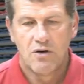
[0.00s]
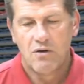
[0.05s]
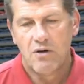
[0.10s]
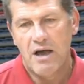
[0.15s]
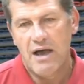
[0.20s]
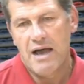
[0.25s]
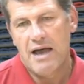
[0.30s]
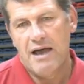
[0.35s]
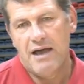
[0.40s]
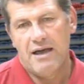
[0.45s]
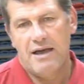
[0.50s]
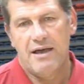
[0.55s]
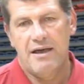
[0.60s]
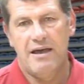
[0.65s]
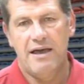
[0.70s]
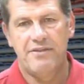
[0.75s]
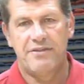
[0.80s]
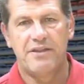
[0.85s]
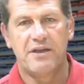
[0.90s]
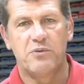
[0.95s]
Well, I,
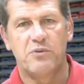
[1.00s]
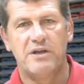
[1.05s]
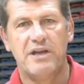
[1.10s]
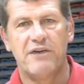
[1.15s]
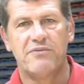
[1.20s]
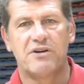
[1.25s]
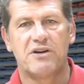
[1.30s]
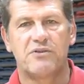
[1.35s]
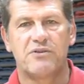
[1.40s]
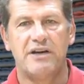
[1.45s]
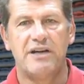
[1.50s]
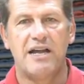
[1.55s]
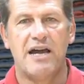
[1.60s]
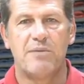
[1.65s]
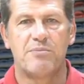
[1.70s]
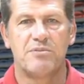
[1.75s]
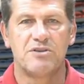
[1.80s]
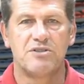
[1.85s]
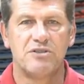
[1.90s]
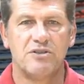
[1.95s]
I, think we have a great
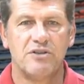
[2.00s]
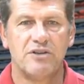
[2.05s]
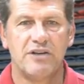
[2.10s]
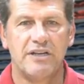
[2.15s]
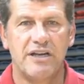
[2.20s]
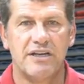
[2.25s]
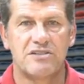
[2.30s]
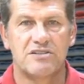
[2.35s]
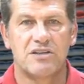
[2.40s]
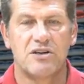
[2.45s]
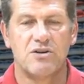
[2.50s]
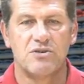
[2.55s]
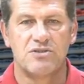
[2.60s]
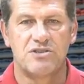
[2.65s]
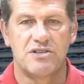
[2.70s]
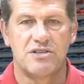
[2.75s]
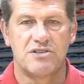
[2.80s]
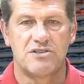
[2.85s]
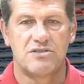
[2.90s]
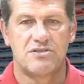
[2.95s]
opportunity as
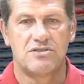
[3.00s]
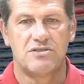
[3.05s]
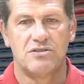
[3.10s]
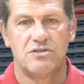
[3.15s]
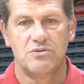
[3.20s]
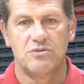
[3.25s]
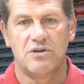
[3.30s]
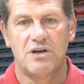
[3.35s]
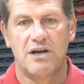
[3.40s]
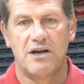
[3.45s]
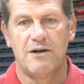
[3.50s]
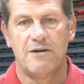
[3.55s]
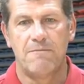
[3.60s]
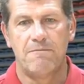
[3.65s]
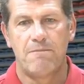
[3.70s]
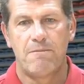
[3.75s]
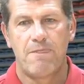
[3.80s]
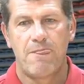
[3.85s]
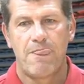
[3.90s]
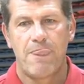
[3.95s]
coaches to uh,
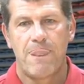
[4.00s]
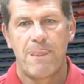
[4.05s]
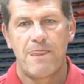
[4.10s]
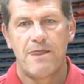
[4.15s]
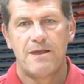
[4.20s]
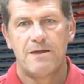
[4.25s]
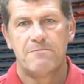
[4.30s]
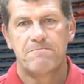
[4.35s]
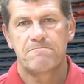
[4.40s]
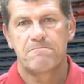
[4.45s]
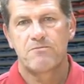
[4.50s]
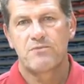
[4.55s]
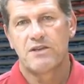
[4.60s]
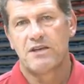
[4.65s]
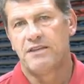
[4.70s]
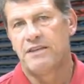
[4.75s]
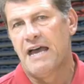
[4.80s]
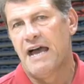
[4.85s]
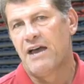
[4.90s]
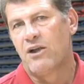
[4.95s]

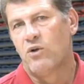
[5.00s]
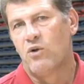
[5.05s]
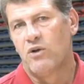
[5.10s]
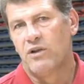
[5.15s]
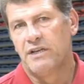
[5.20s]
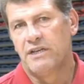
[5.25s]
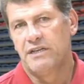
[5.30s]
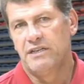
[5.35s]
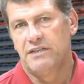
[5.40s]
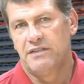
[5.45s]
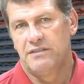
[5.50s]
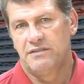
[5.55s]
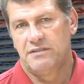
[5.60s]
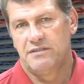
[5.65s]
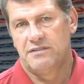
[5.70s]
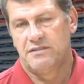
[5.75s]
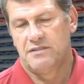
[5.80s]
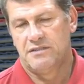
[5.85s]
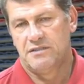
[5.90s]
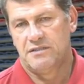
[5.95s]
not only
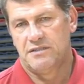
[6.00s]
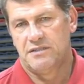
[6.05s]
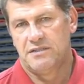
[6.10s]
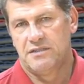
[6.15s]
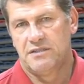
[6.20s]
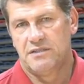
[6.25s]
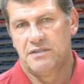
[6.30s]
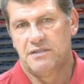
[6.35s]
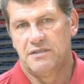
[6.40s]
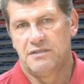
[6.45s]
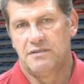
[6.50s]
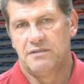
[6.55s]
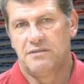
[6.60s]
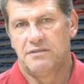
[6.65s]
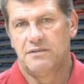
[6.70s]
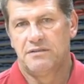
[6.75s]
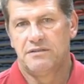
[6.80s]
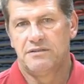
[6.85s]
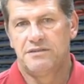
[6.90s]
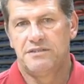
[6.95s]
uh,
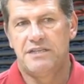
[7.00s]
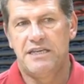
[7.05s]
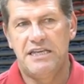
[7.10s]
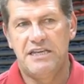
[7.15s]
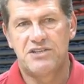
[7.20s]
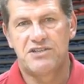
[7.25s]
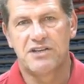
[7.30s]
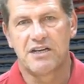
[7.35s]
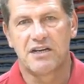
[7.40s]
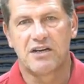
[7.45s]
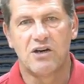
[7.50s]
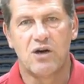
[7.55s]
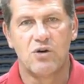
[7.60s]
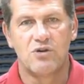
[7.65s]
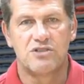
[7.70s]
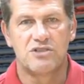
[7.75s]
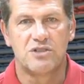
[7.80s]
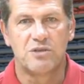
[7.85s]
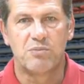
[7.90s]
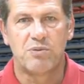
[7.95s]
teach and
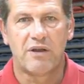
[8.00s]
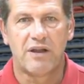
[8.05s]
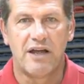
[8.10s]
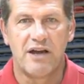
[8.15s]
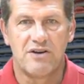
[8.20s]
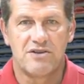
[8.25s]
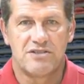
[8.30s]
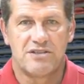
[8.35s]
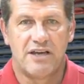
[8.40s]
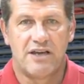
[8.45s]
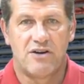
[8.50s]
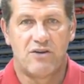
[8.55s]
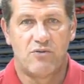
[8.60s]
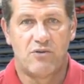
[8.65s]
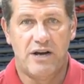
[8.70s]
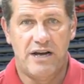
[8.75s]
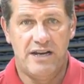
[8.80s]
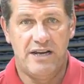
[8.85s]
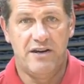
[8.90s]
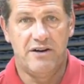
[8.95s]
coach the players that are
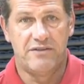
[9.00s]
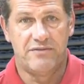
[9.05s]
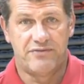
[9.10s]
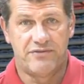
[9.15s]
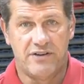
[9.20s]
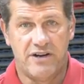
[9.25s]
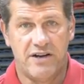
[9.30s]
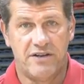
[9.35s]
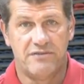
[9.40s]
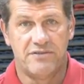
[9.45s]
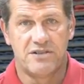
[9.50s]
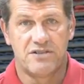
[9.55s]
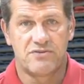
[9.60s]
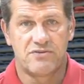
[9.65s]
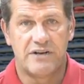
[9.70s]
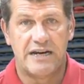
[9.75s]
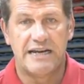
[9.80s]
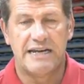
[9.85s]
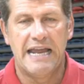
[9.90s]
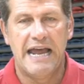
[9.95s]
right here in front of us
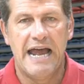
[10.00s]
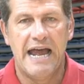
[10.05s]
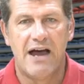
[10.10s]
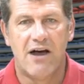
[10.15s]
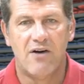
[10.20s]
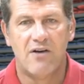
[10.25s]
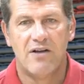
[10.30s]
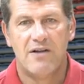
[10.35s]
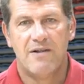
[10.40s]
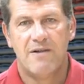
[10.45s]
right now.